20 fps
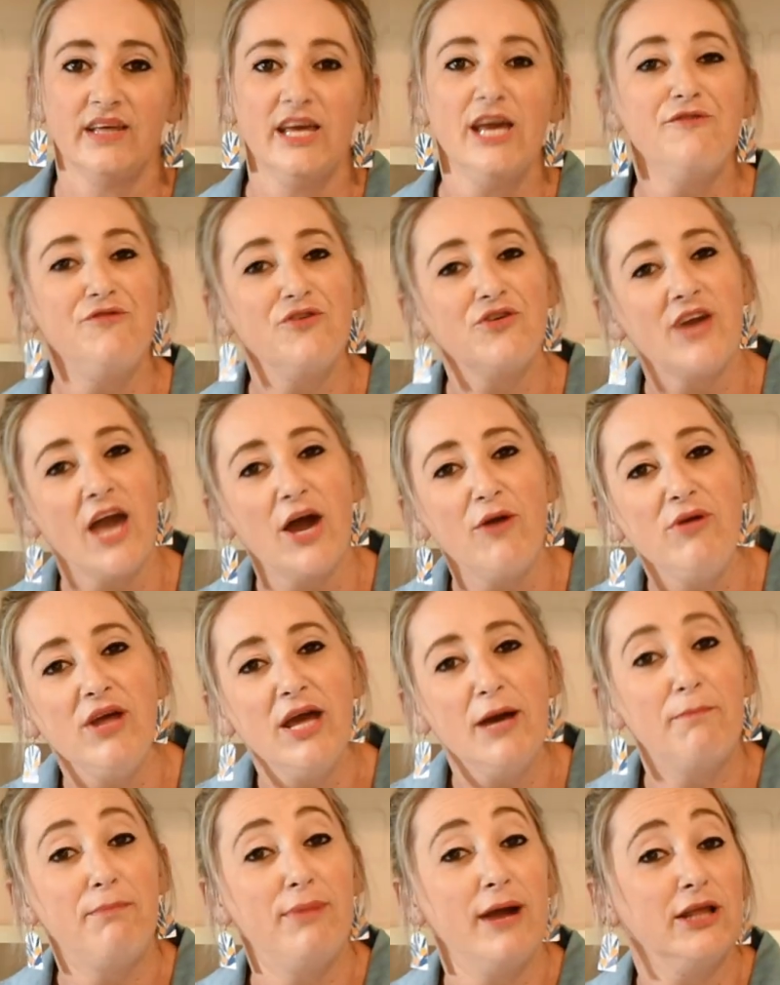If you carry
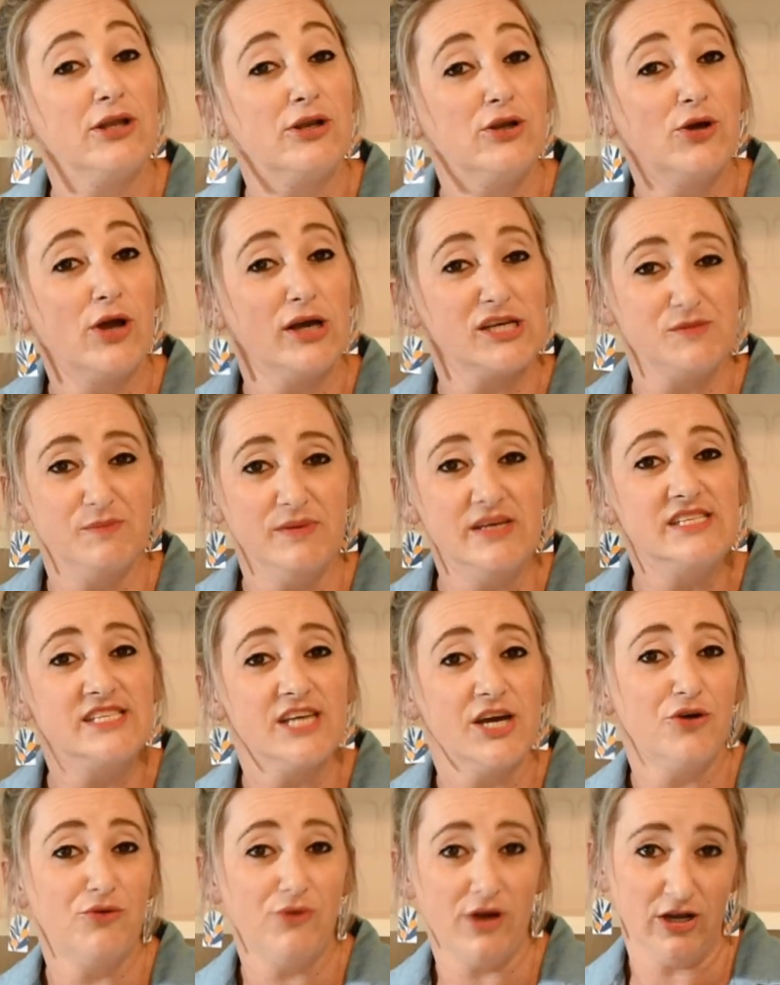a blood glucose meter
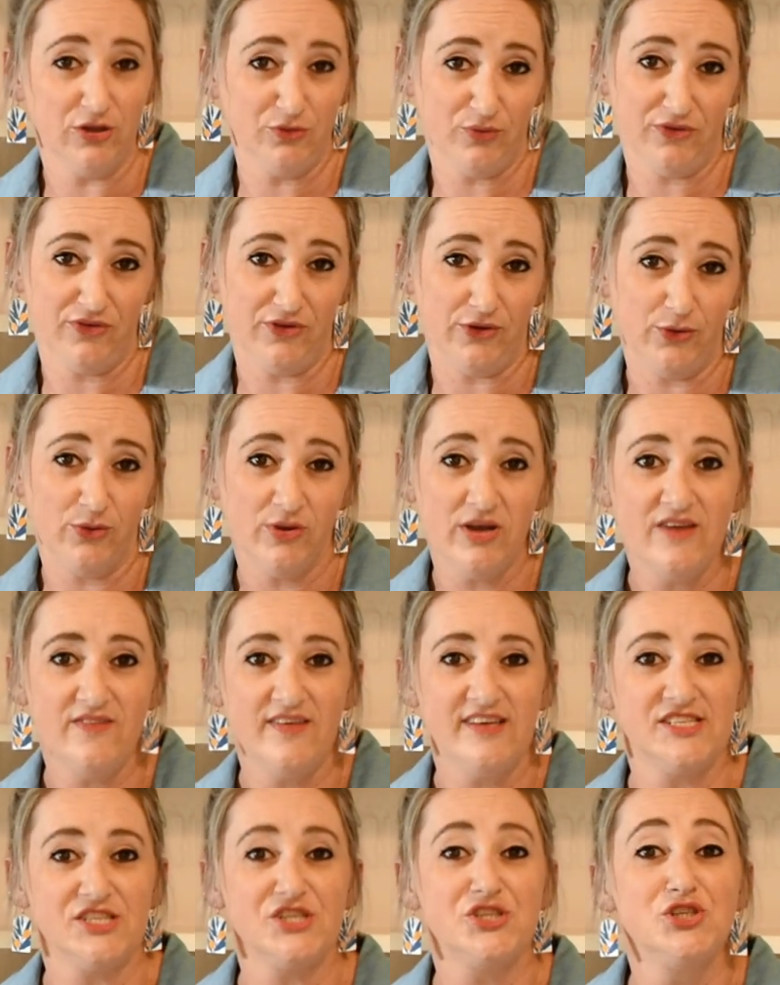around with you,
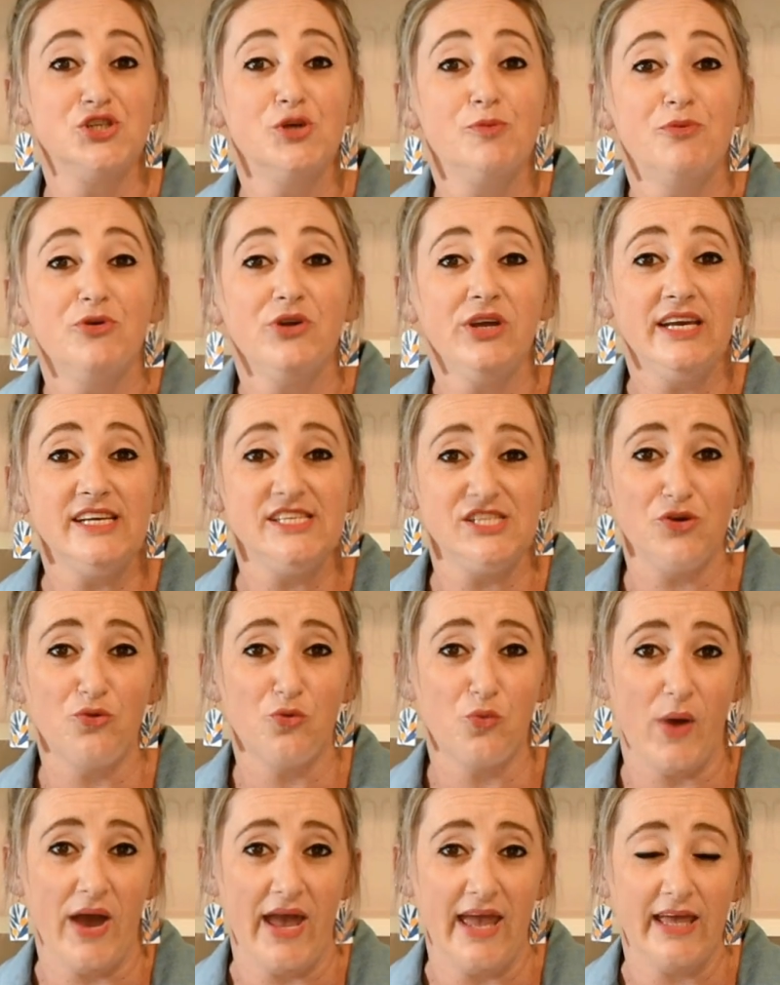there's a super easy
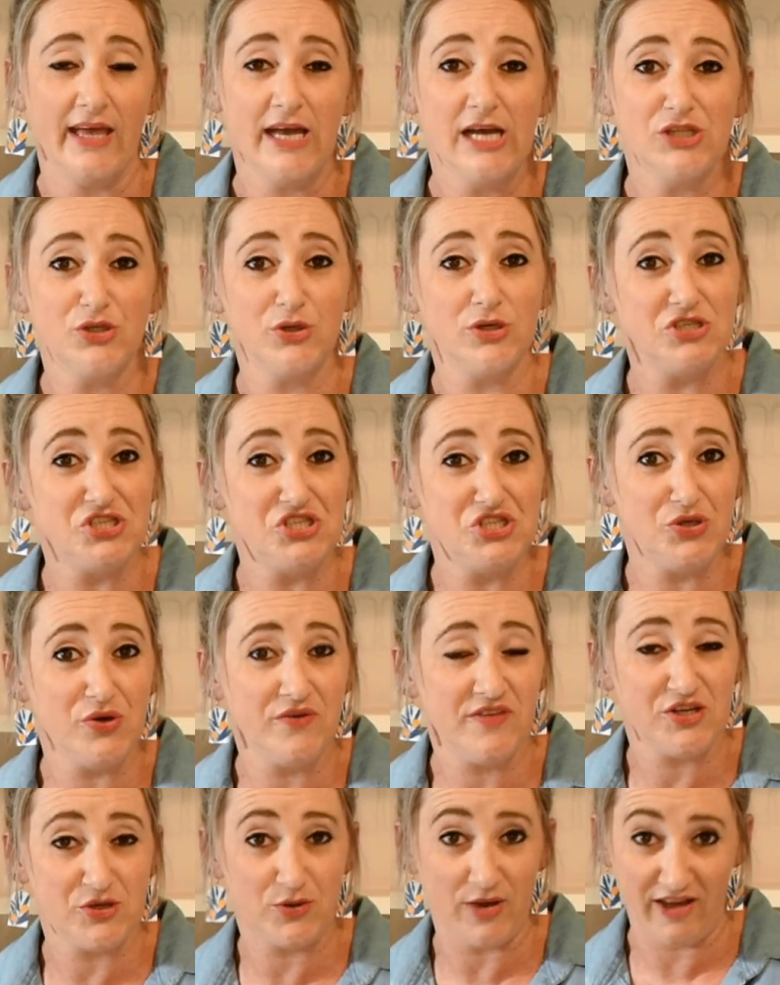way to ensure
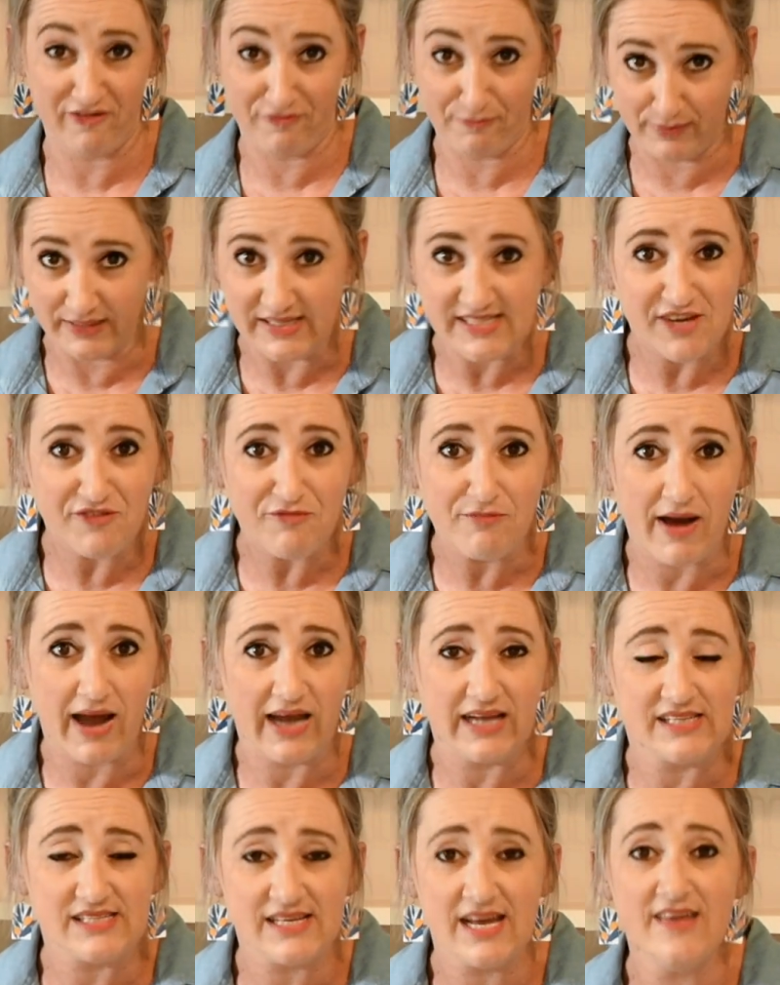that you have peace of
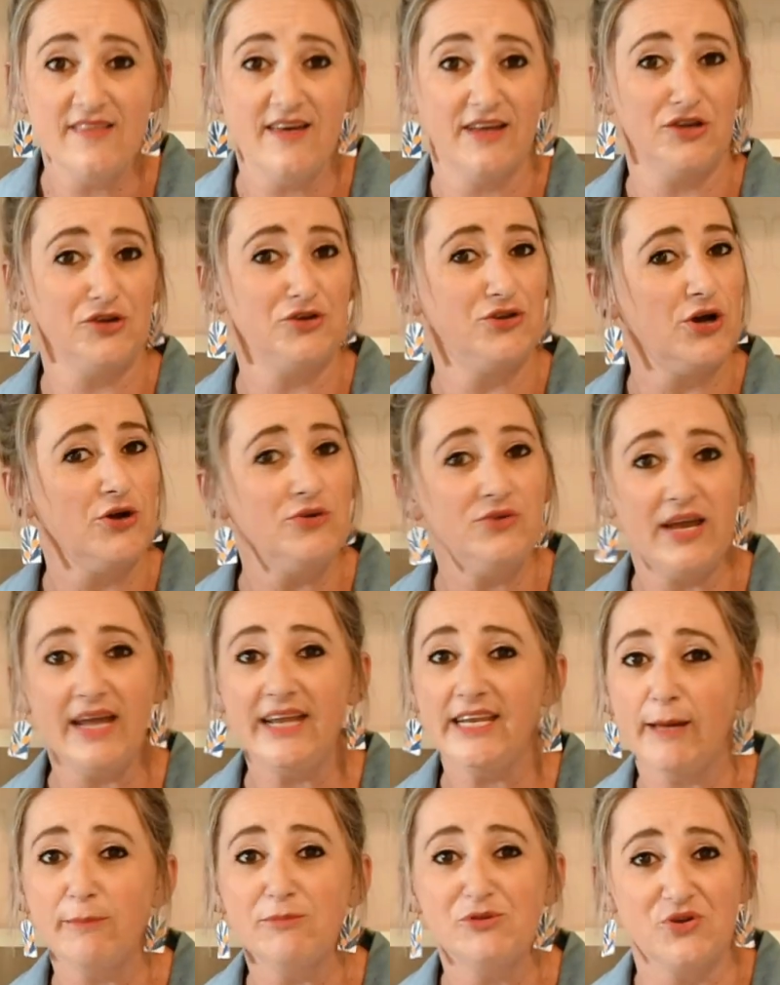mind, that you don't
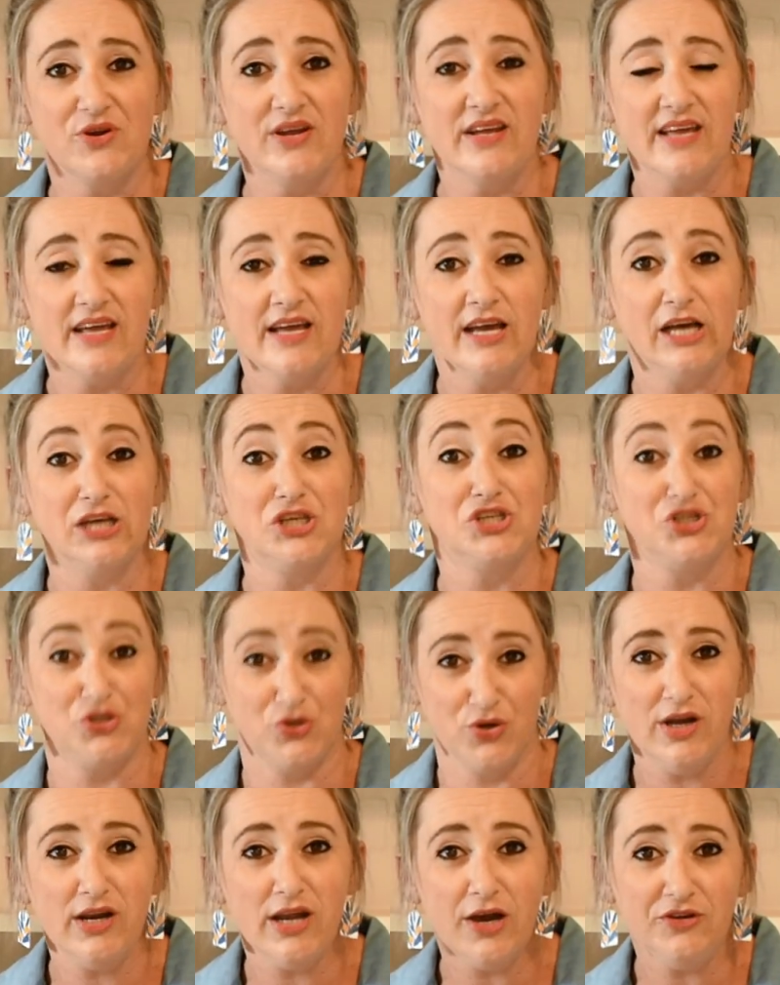end up drinking a
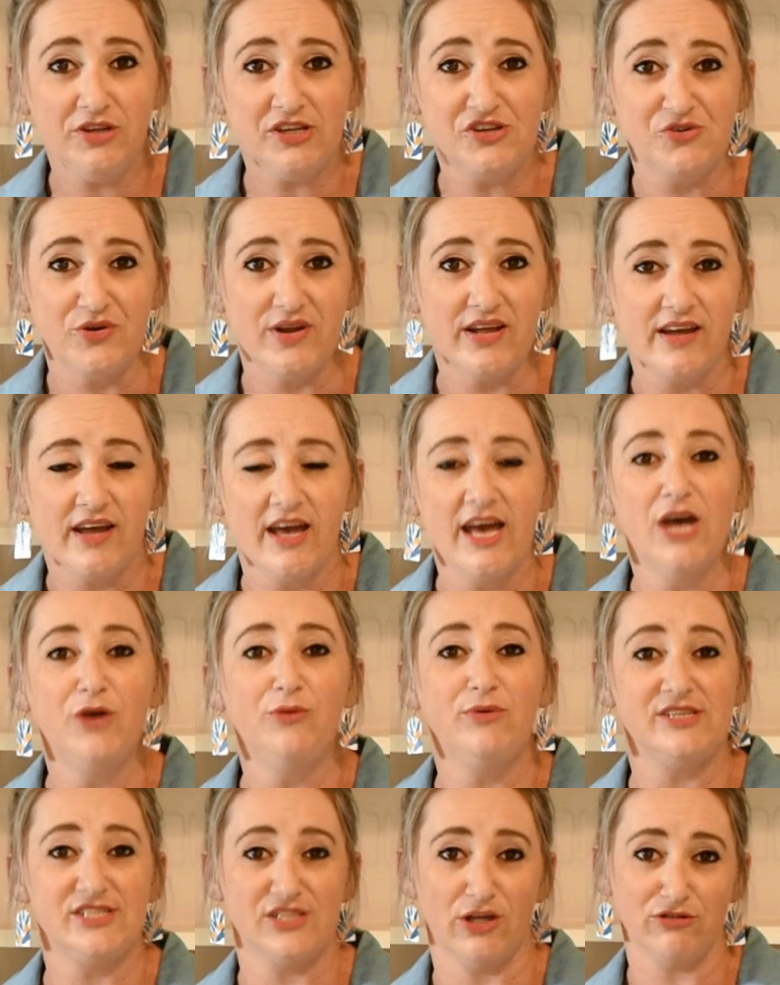sugar-loaded drink
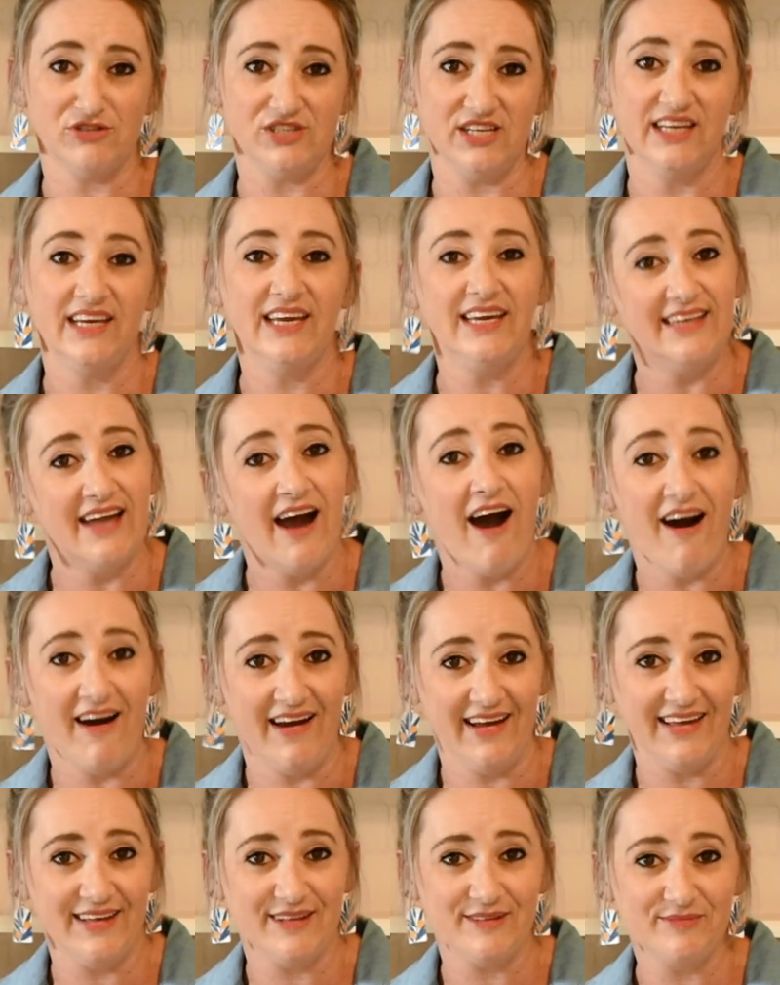resulting in a
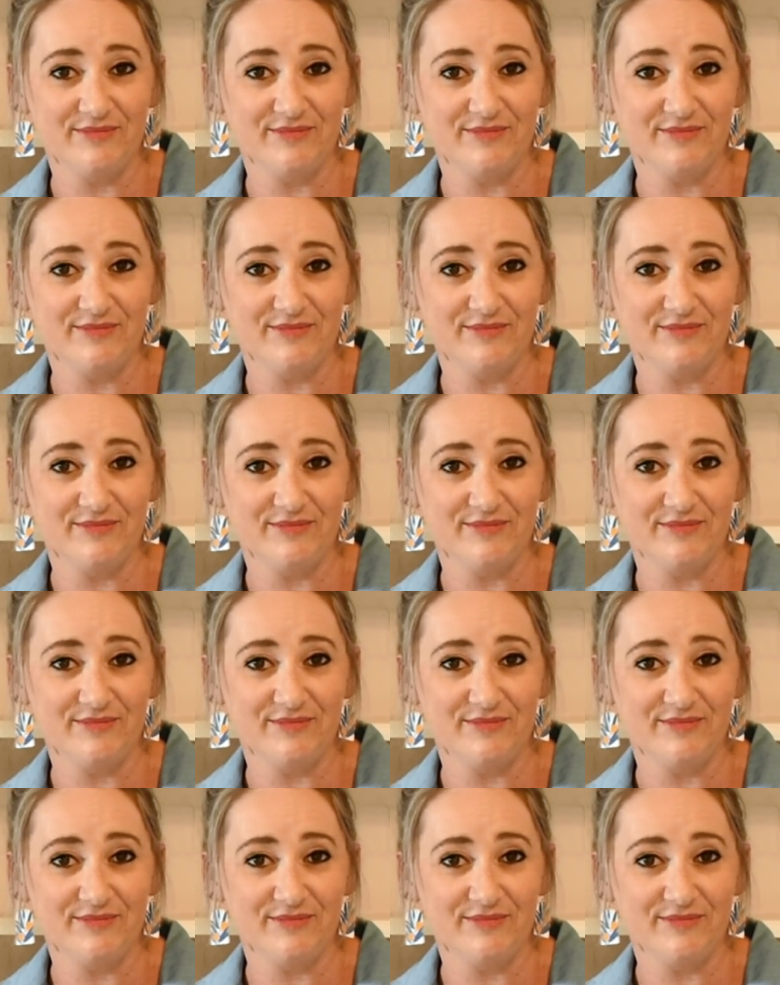high.